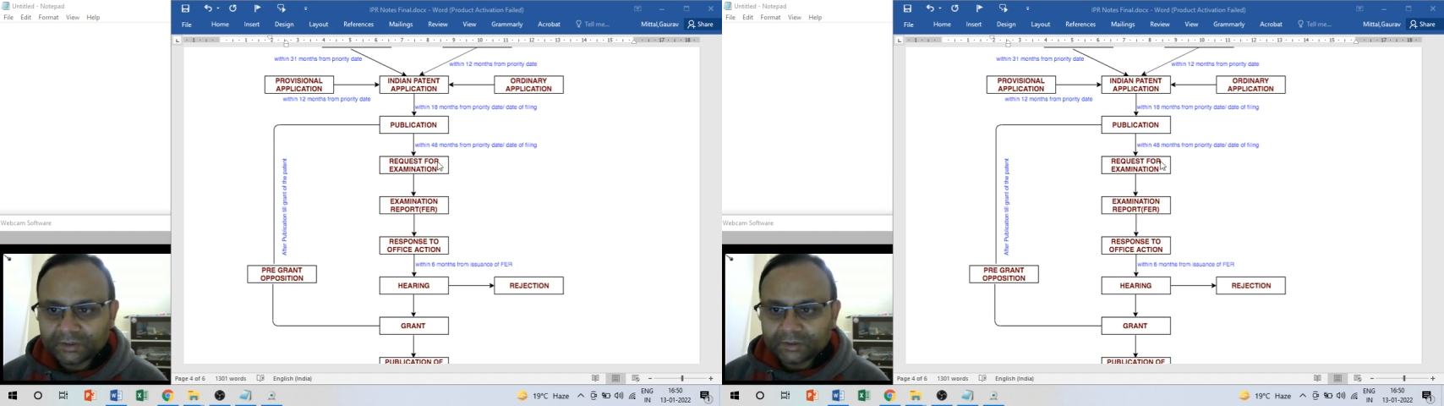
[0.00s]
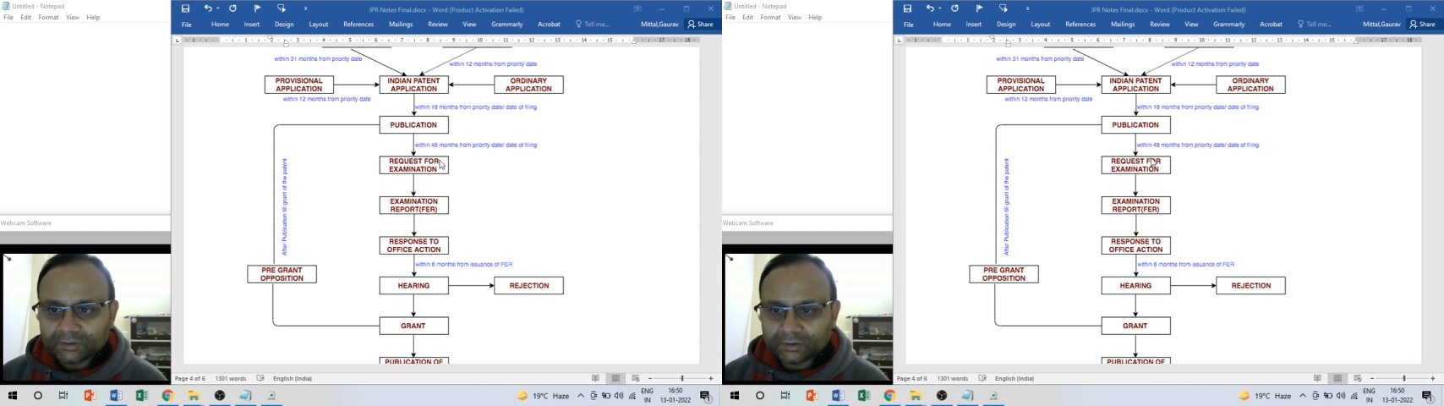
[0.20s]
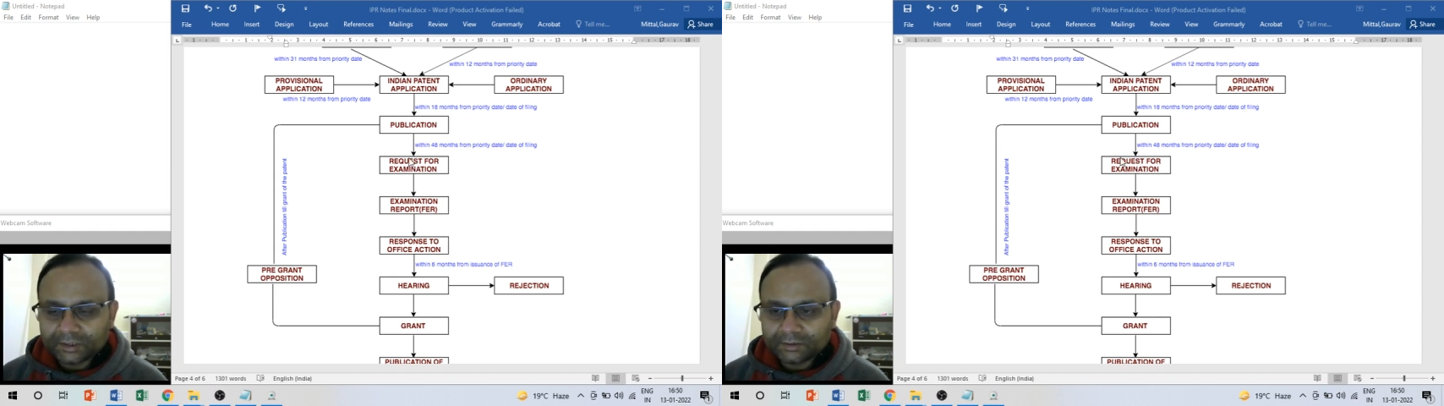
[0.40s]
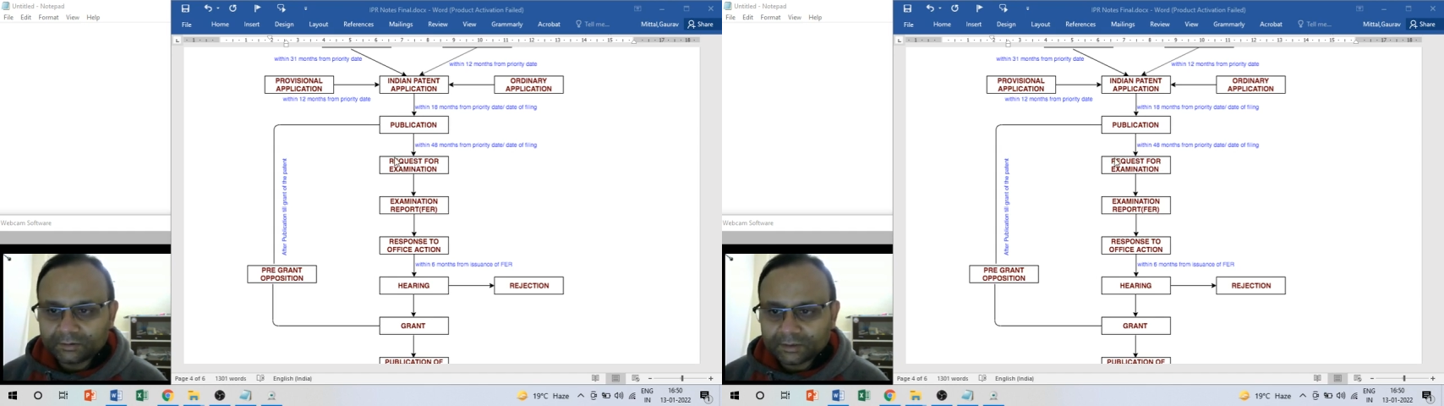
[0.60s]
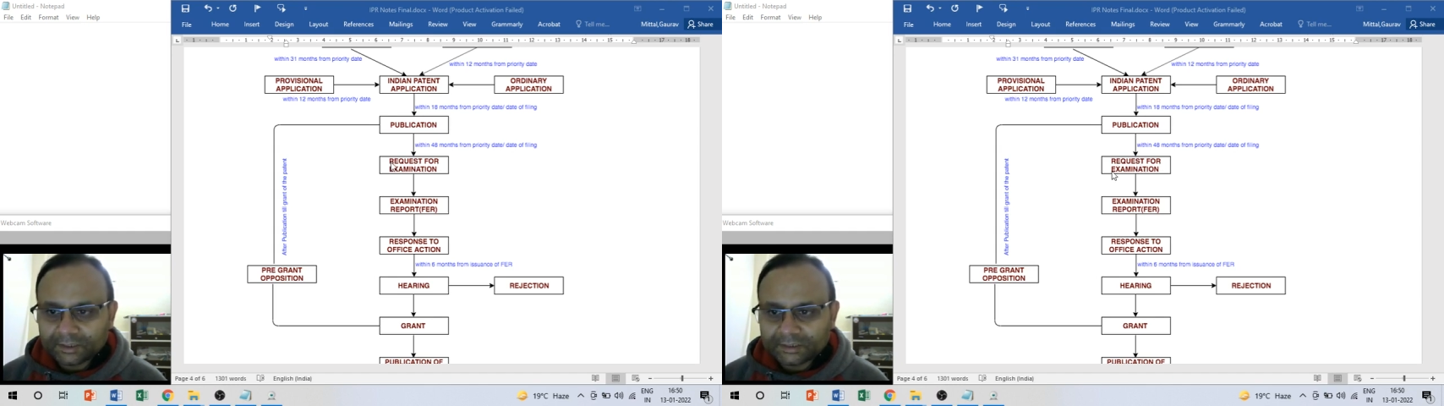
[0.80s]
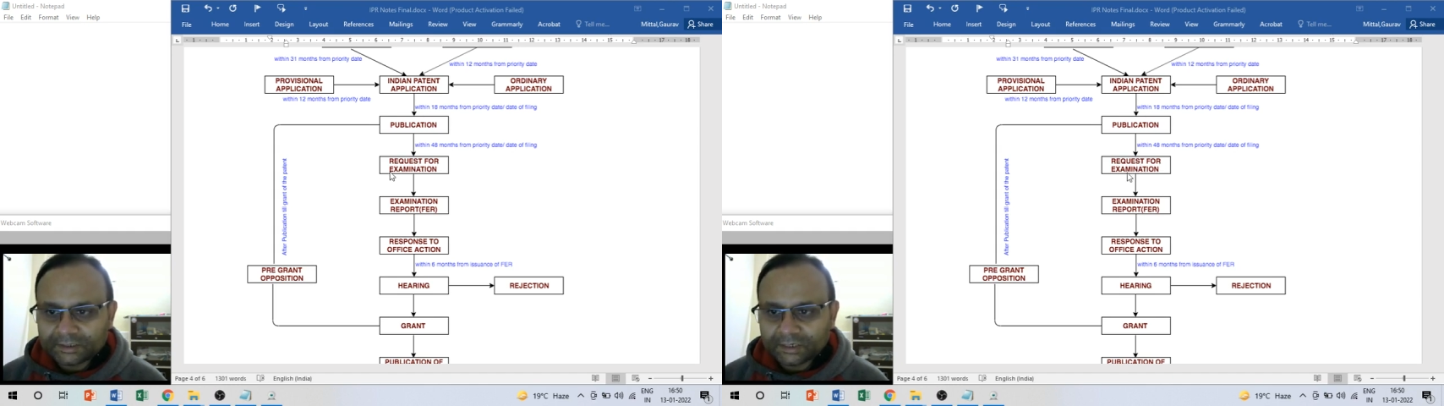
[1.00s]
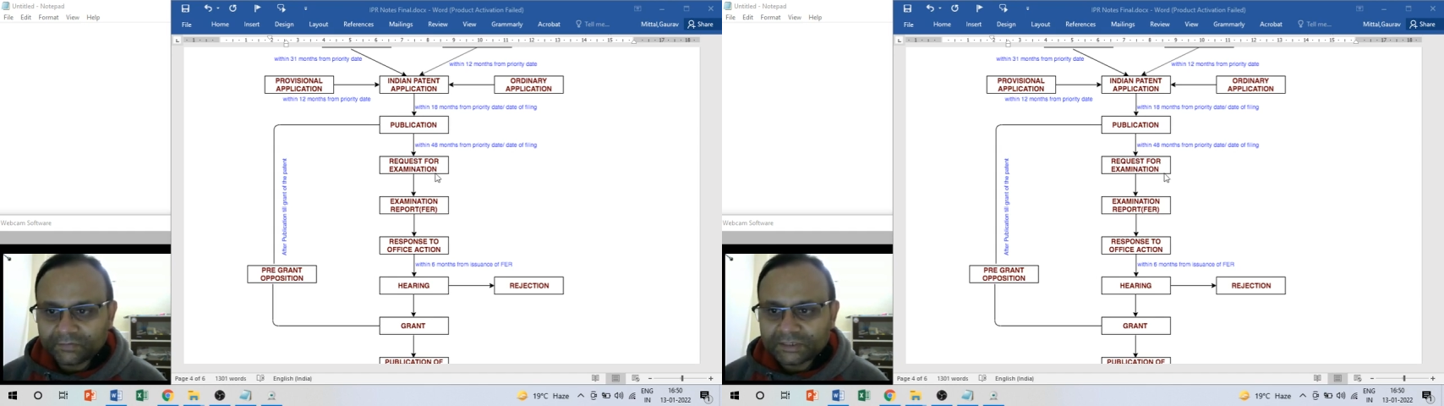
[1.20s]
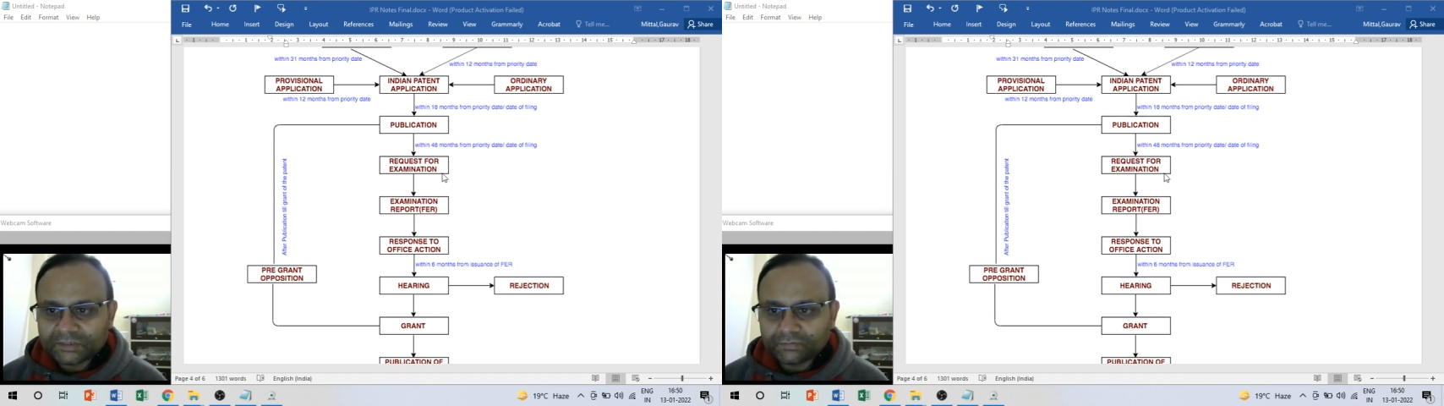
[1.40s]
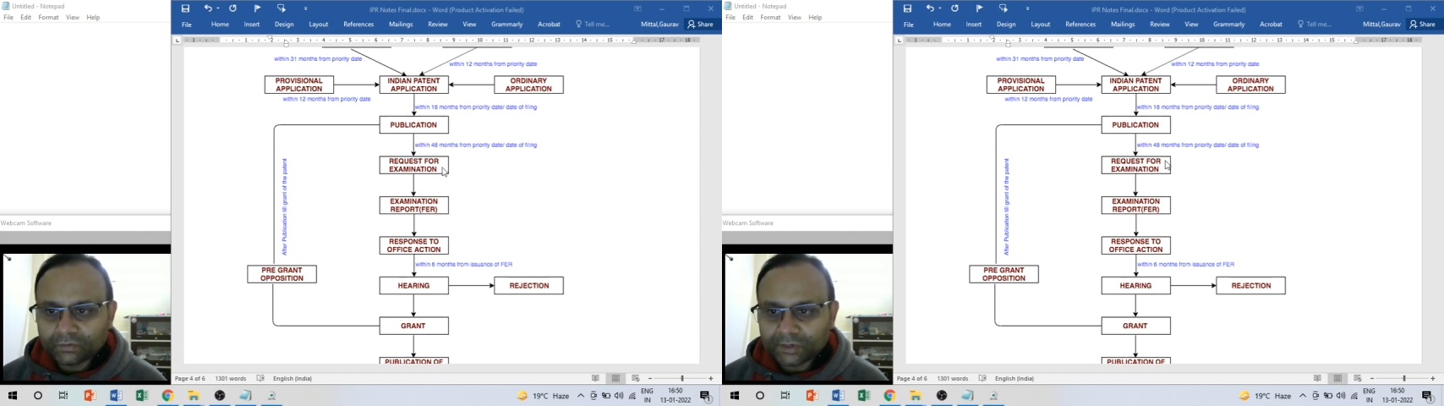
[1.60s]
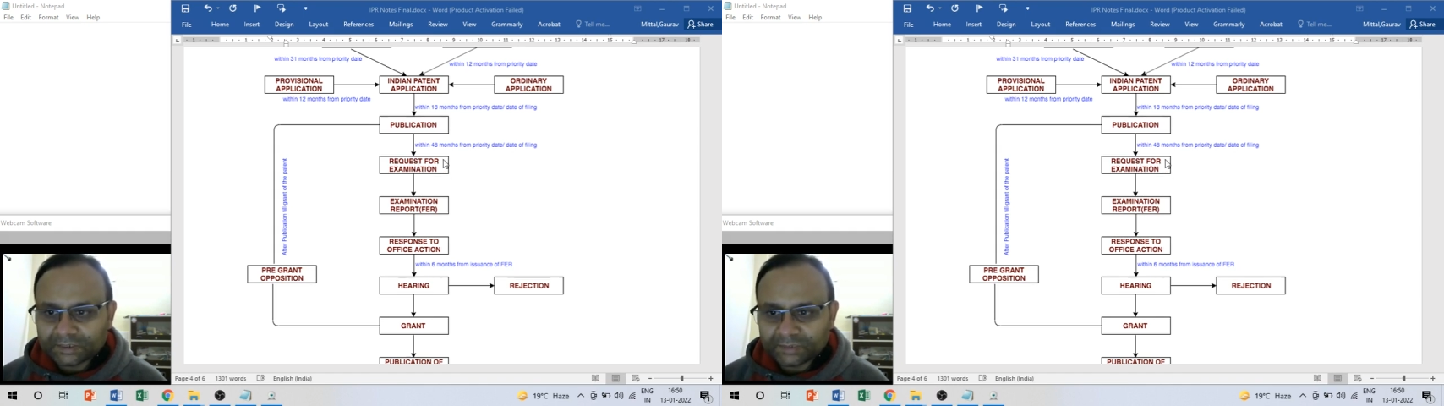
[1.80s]
So then there is request for
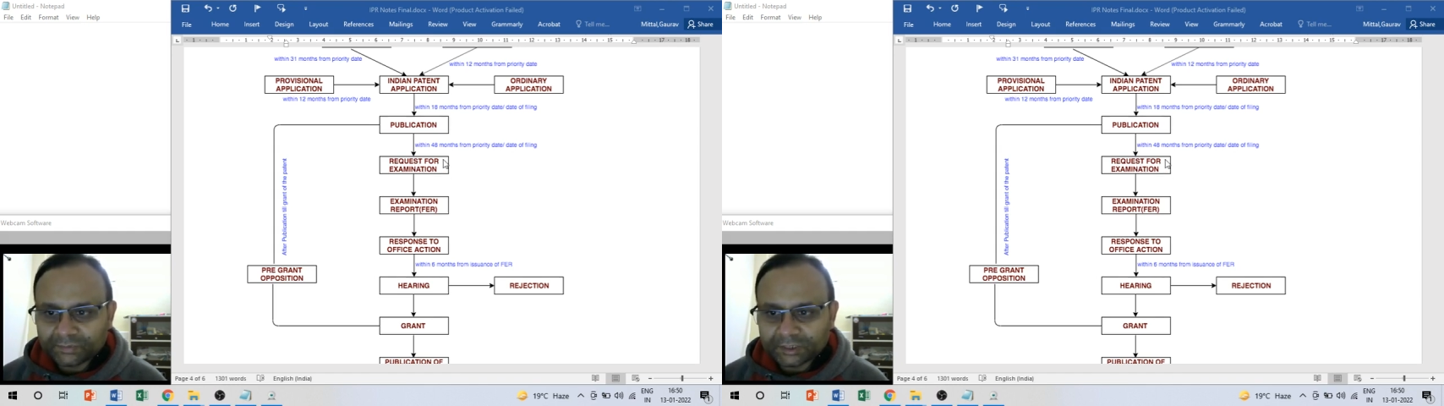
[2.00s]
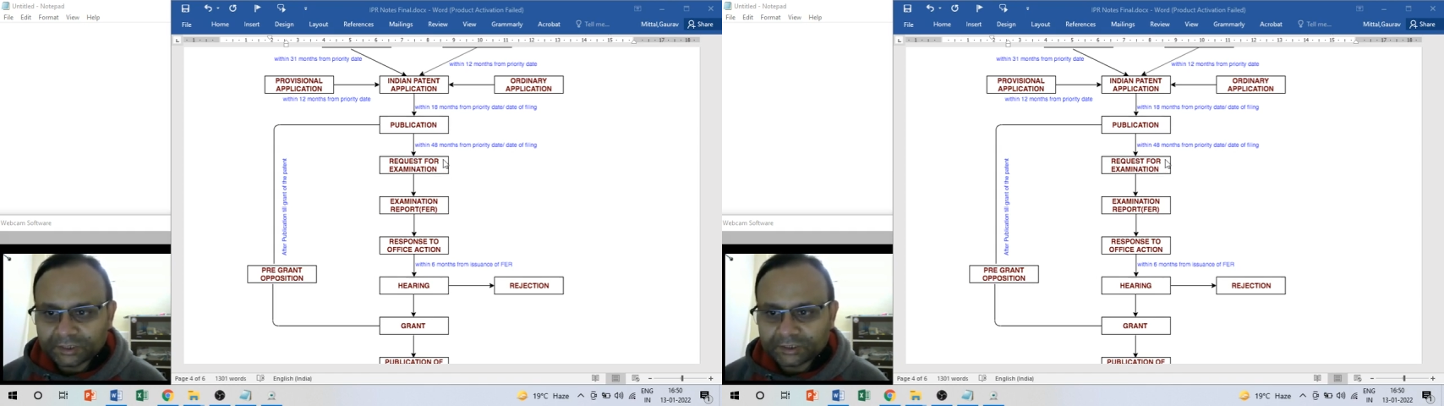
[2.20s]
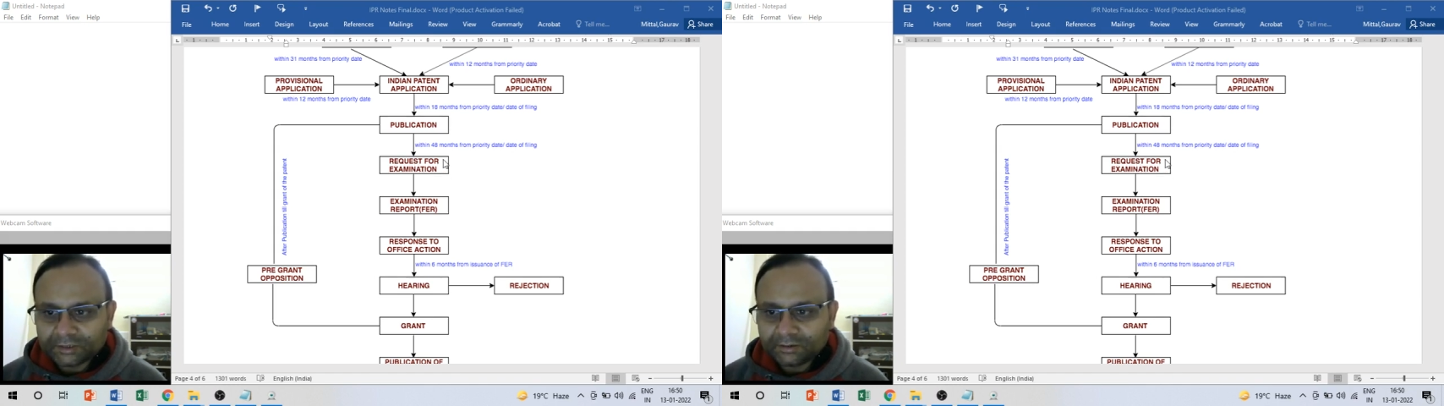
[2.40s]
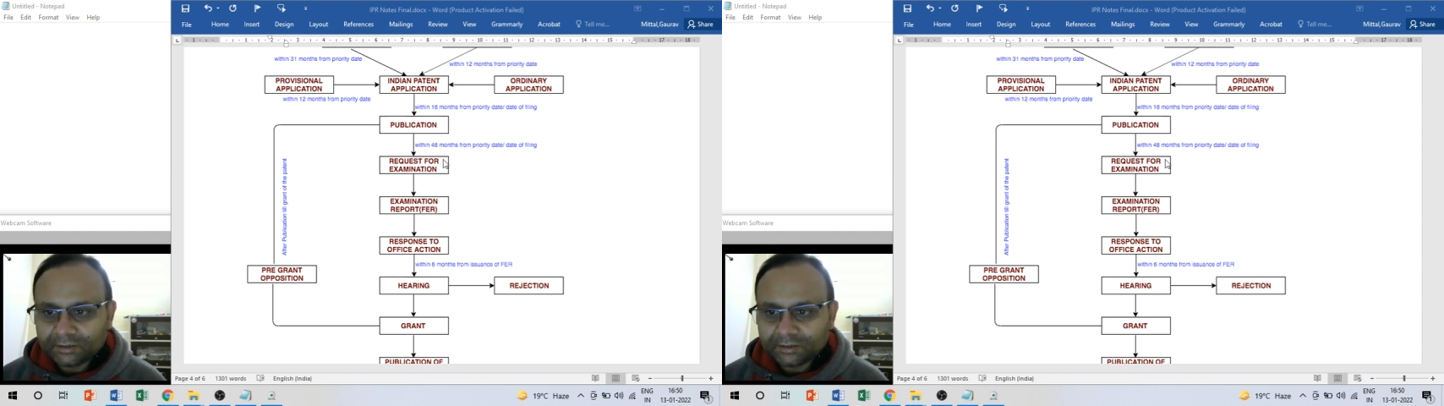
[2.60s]
examination,